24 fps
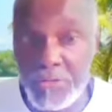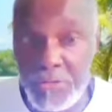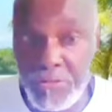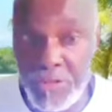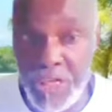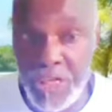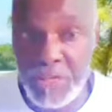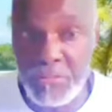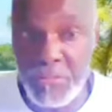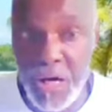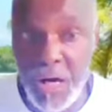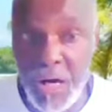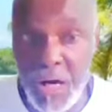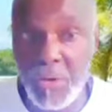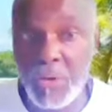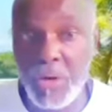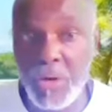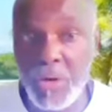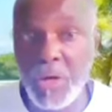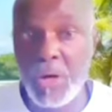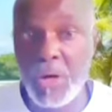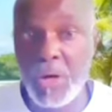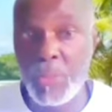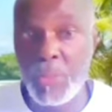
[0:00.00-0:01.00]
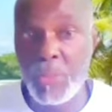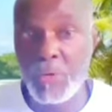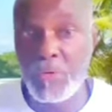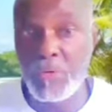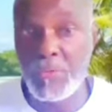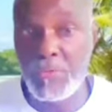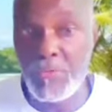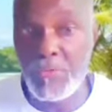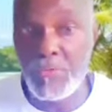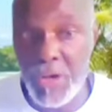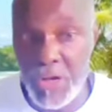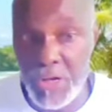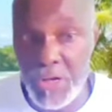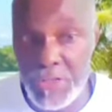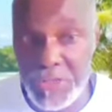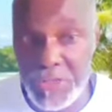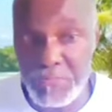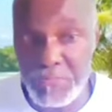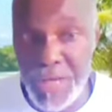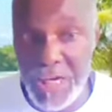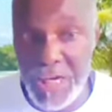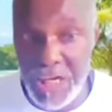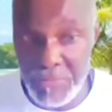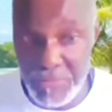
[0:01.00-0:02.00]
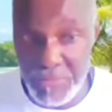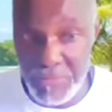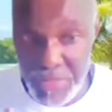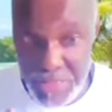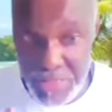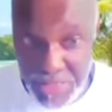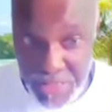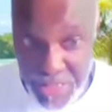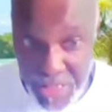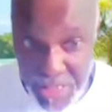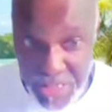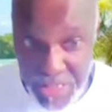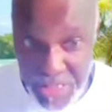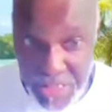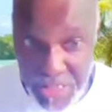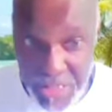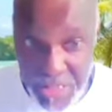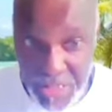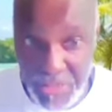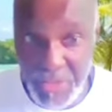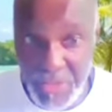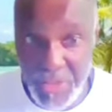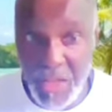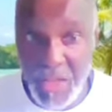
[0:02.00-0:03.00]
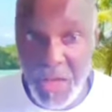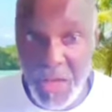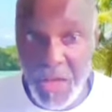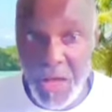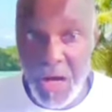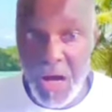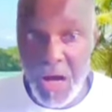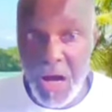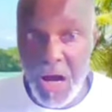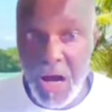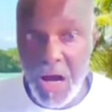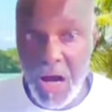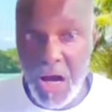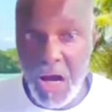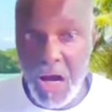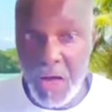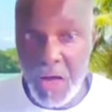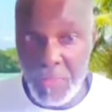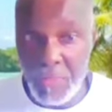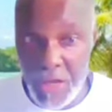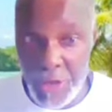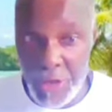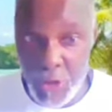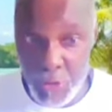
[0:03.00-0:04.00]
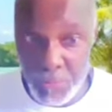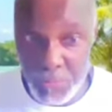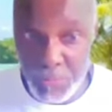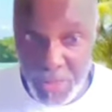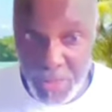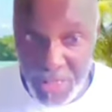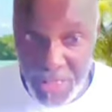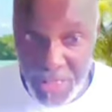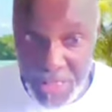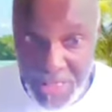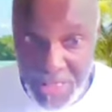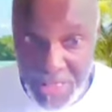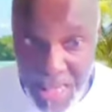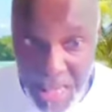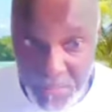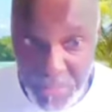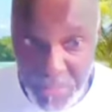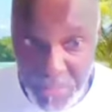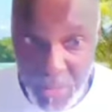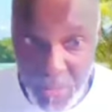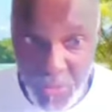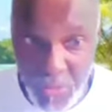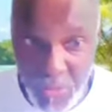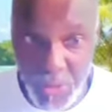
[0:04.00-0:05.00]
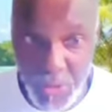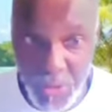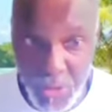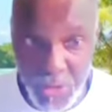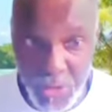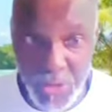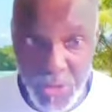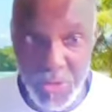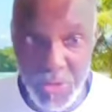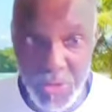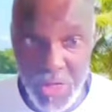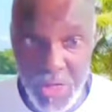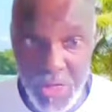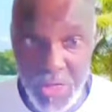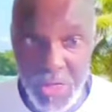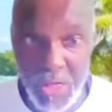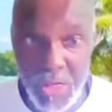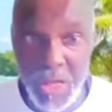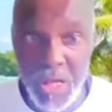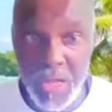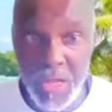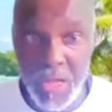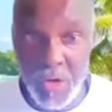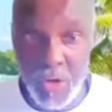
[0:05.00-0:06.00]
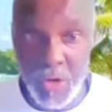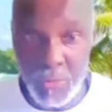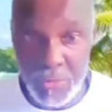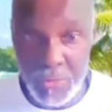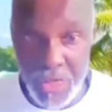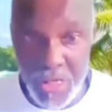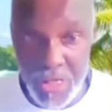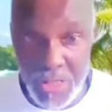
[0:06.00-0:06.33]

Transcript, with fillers: for a female, the first manifestation uh, that your body is happy with what you're doing,